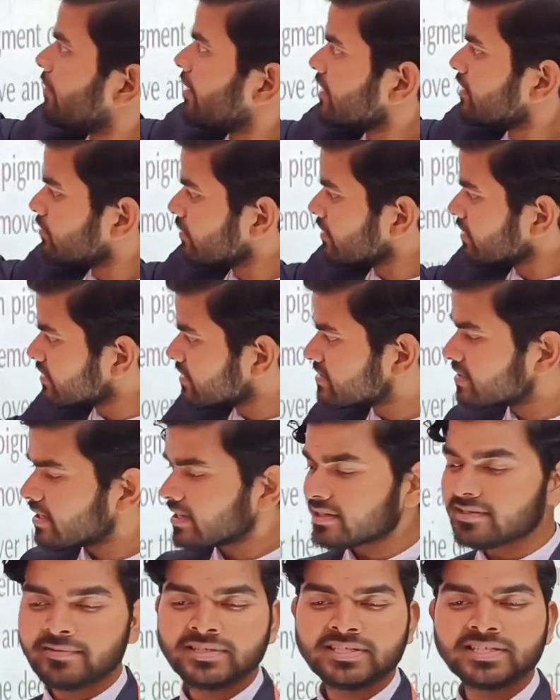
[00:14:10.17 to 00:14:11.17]
by doing this
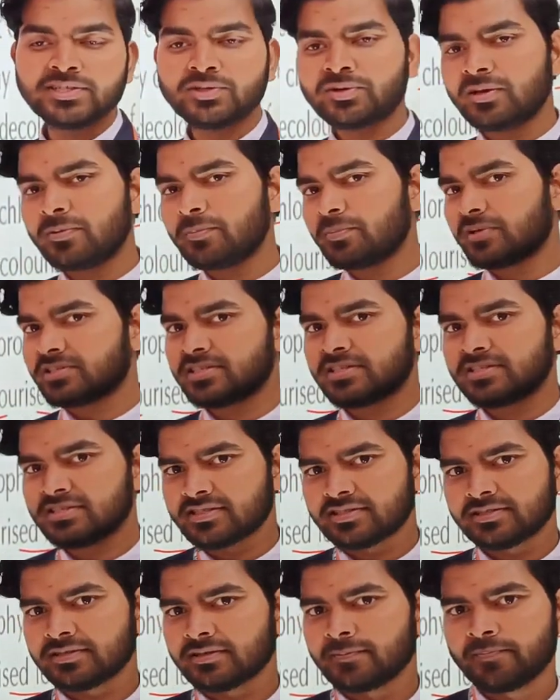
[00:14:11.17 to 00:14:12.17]
activity you
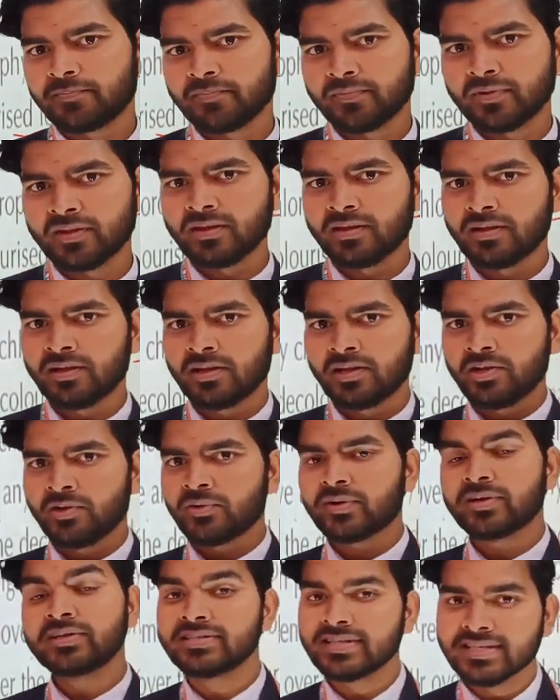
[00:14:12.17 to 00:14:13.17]

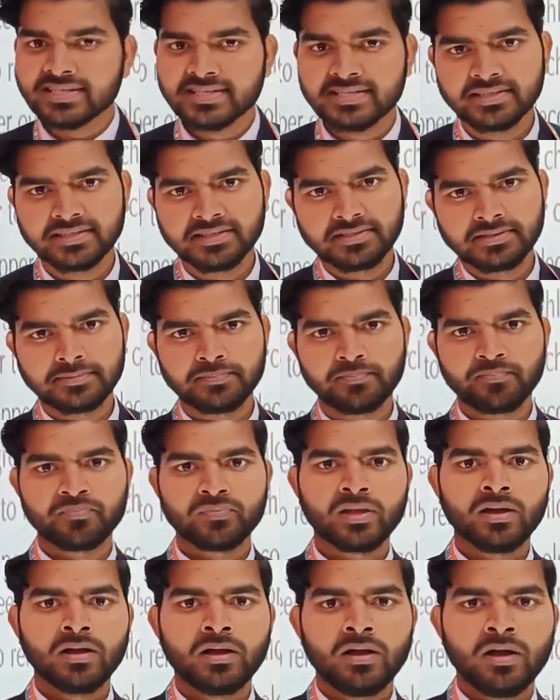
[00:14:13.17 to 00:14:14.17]
can test it.
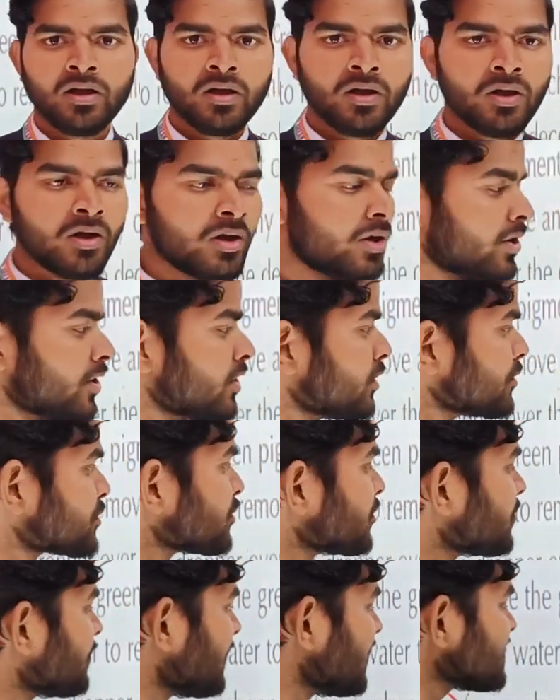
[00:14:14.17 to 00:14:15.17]

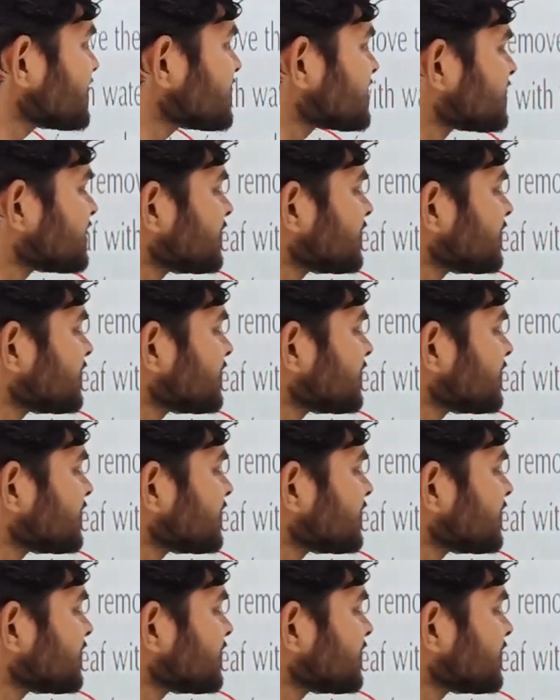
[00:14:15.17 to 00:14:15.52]
You must